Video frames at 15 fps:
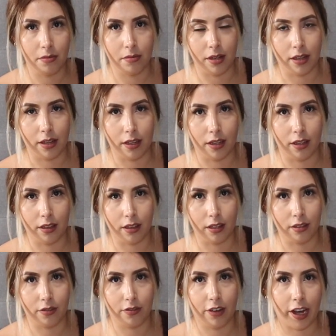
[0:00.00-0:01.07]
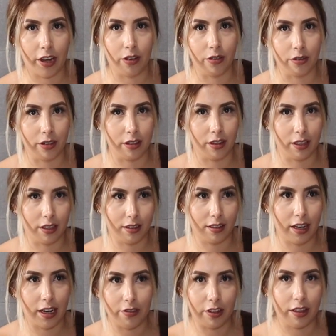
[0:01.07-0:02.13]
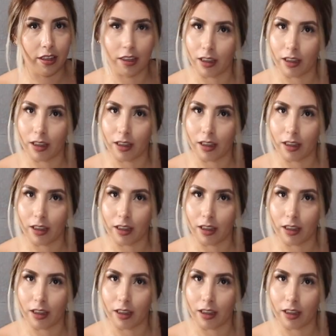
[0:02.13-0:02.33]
my like file with like that everything